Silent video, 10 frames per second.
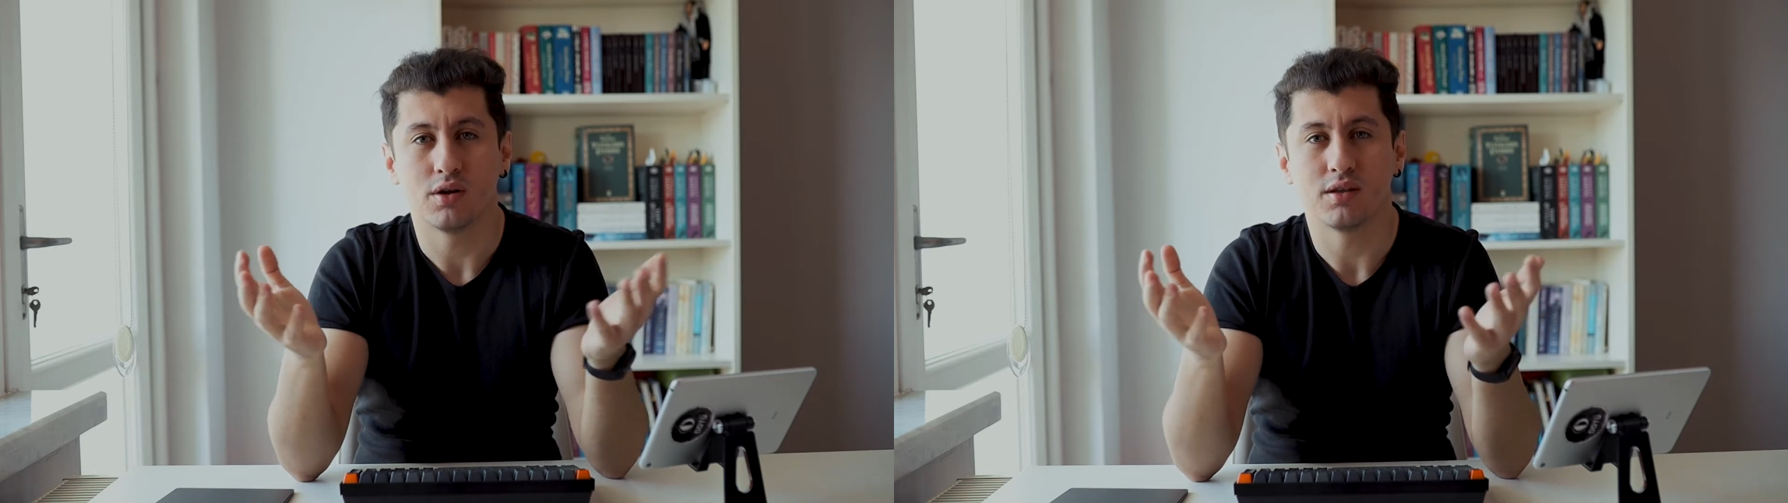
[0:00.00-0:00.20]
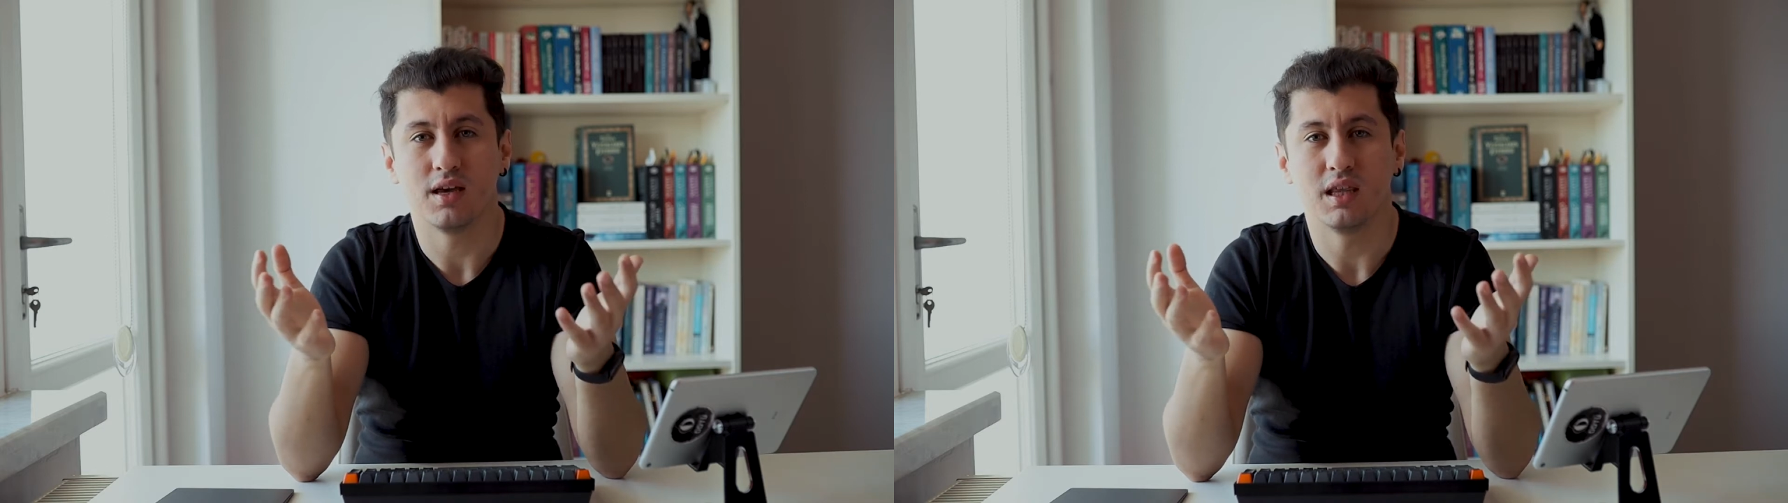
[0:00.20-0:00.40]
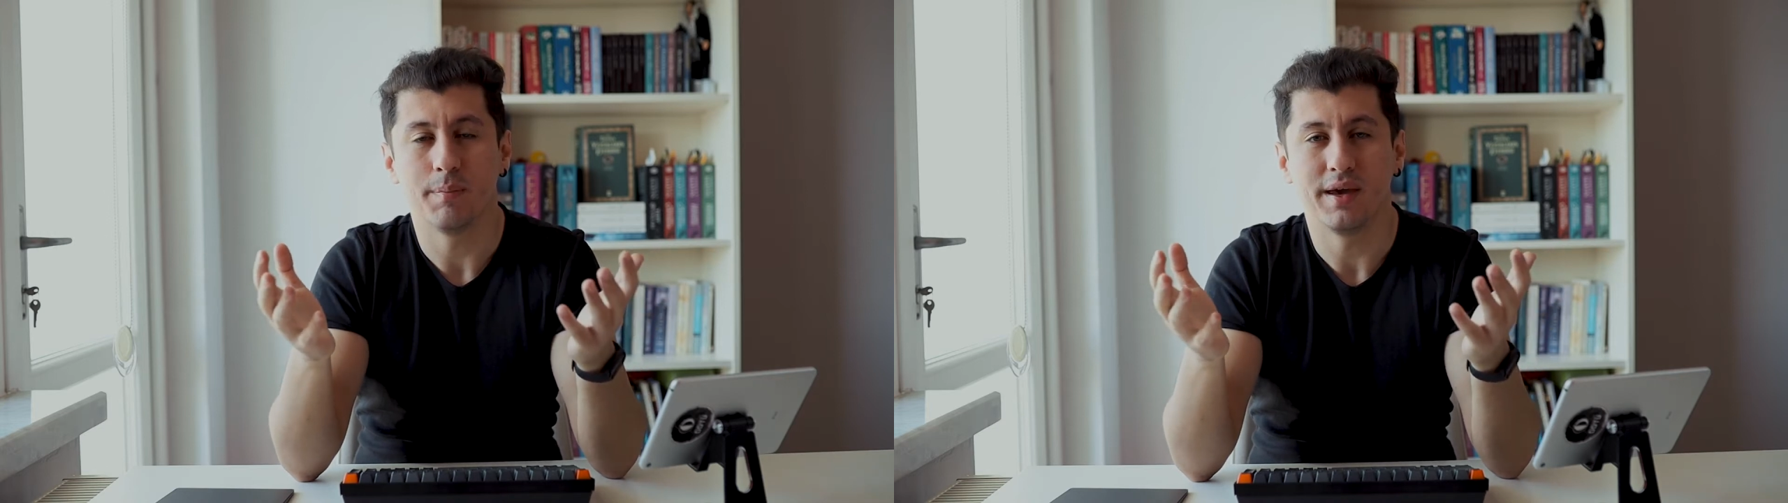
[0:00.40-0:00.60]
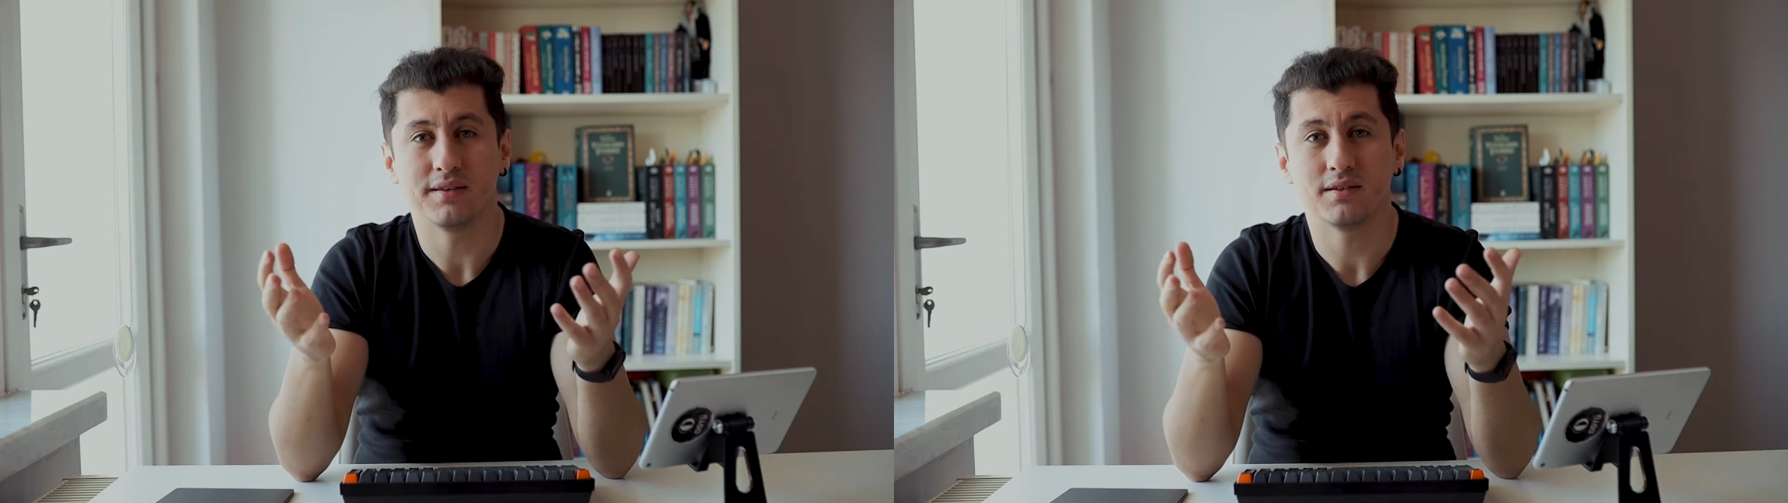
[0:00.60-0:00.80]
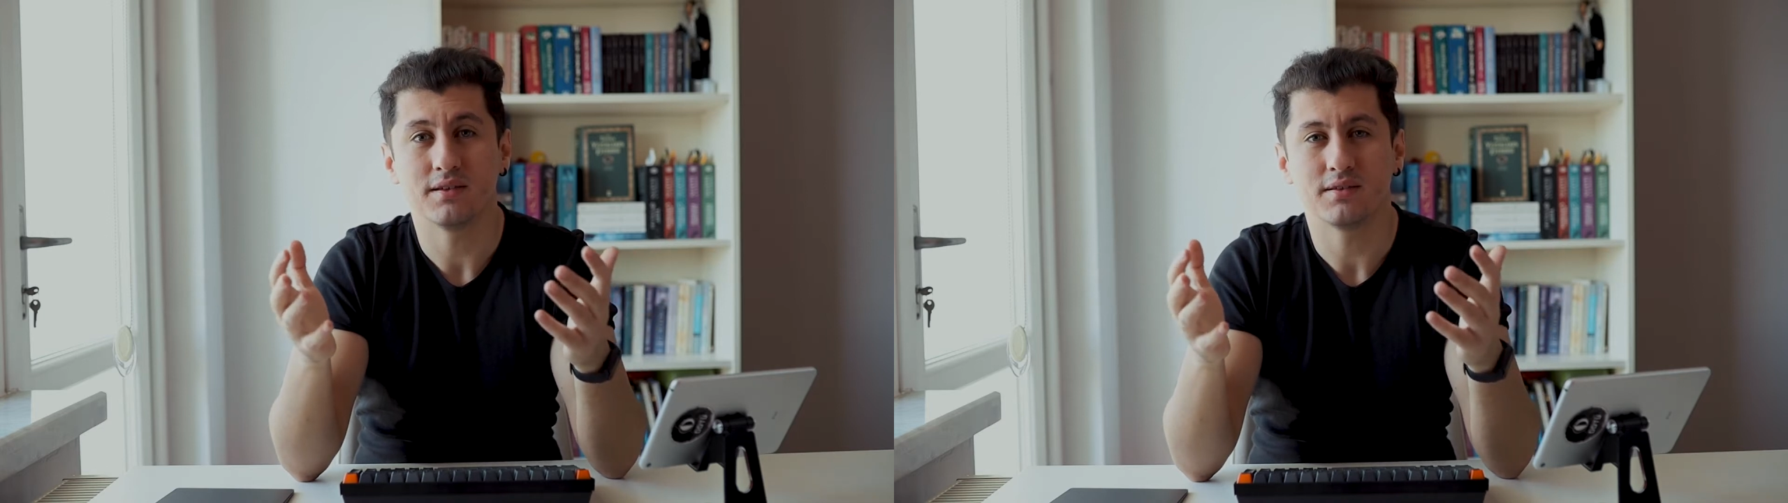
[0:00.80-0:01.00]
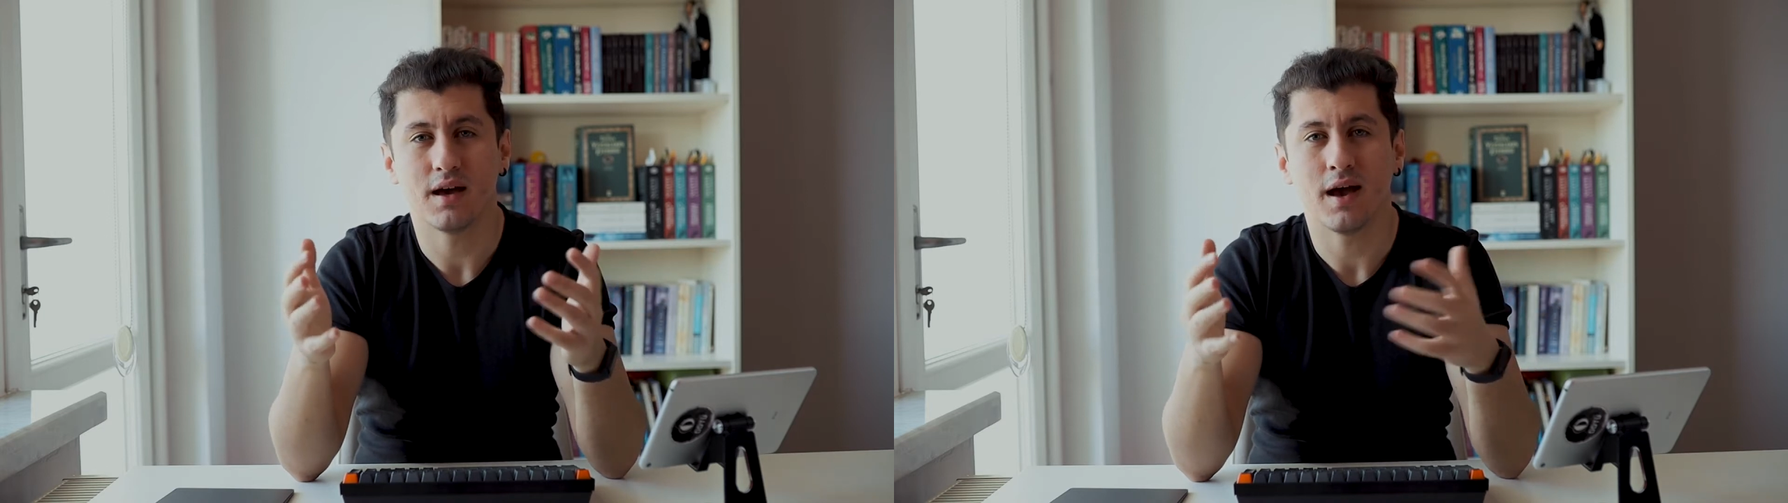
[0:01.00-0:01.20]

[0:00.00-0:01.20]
on a daily basis,